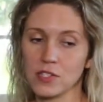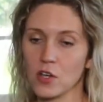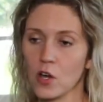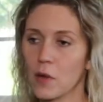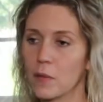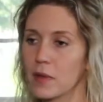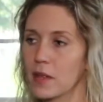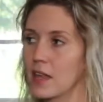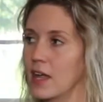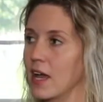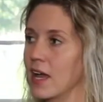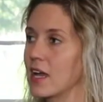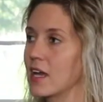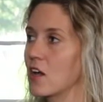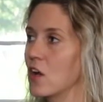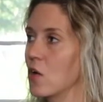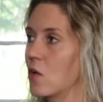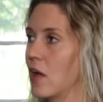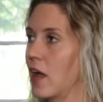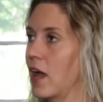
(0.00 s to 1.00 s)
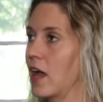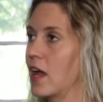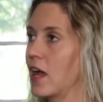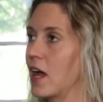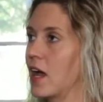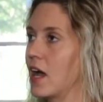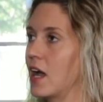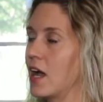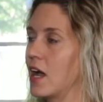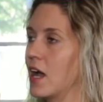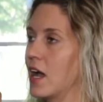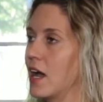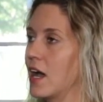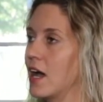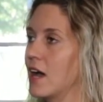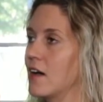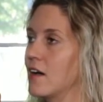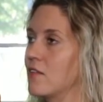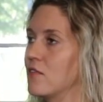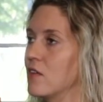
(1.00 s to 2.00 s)
So I'll be okay,
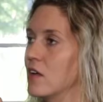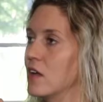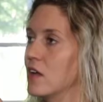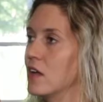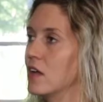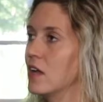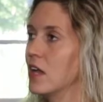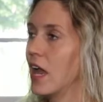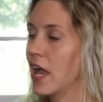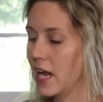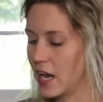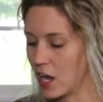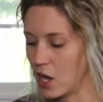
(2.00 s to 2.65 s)
and